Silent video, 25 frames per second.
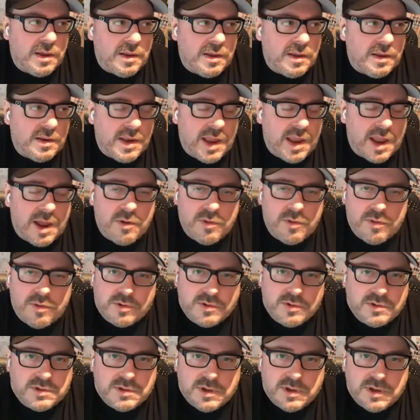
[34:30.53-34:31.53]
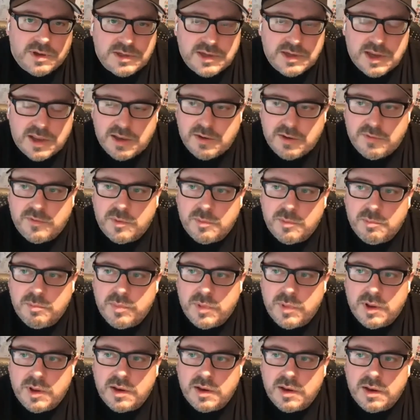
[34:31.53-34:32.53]
Now there's a ton of them,
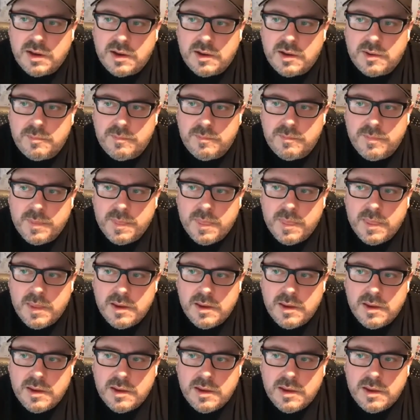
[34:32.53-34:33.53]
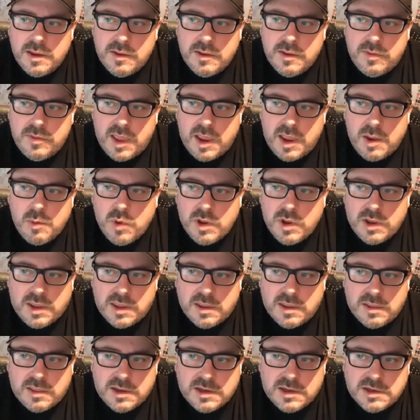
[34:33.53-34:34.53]
but they would
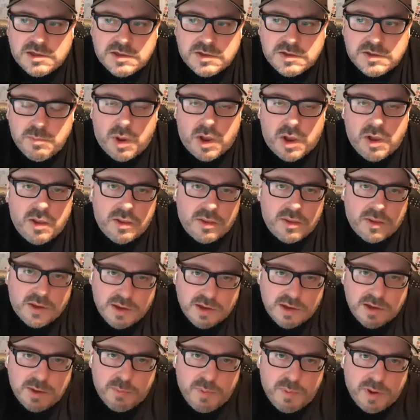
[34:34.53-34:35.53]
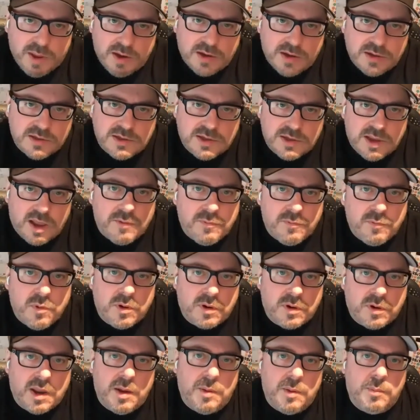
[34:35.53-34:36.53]
get these small independent
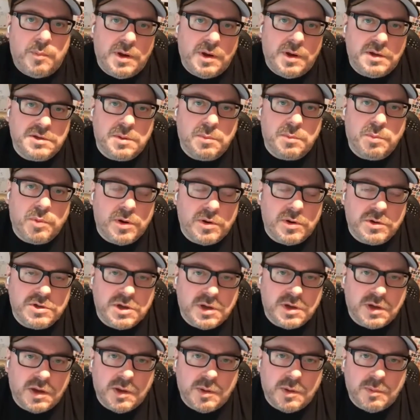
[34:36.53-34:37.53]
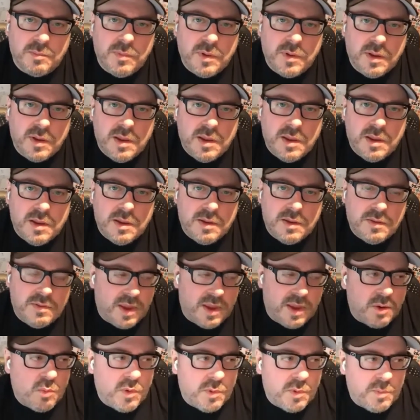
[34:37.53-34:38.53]
software companies approaching them.
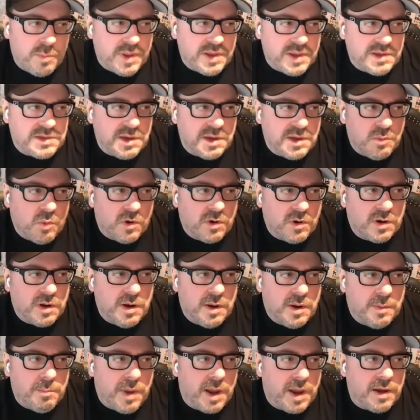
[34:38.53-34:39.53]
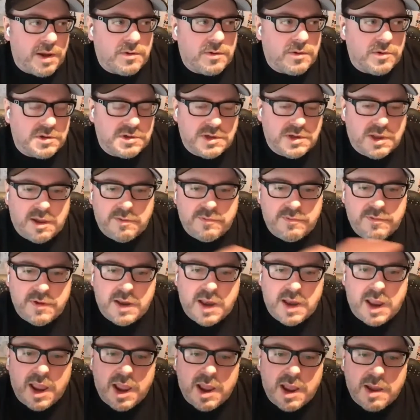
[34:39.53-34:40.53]
They were busy working on Microsoft
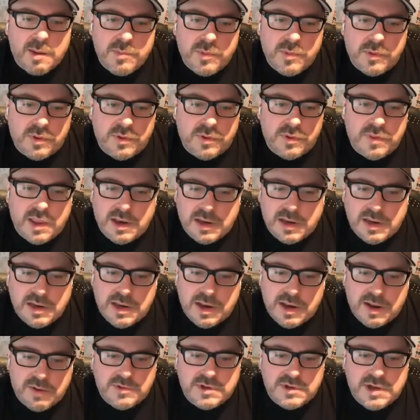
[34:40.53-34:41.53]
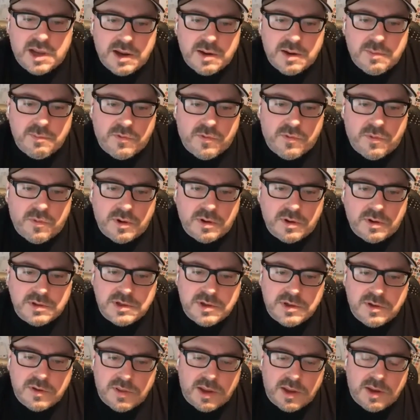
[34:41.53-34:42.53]
and Apple, and they didn't have time for it,
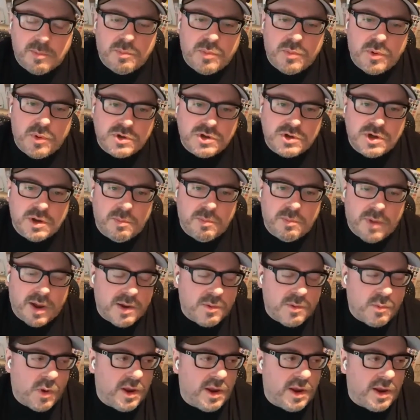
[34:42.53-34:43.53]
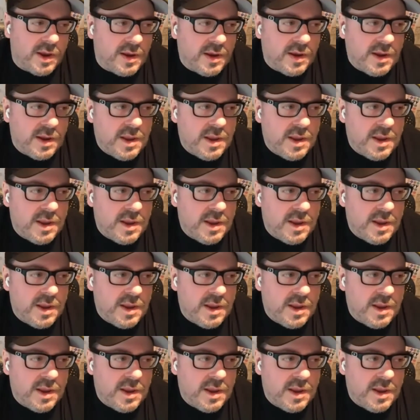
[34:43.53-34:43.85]
so they'd push it my way.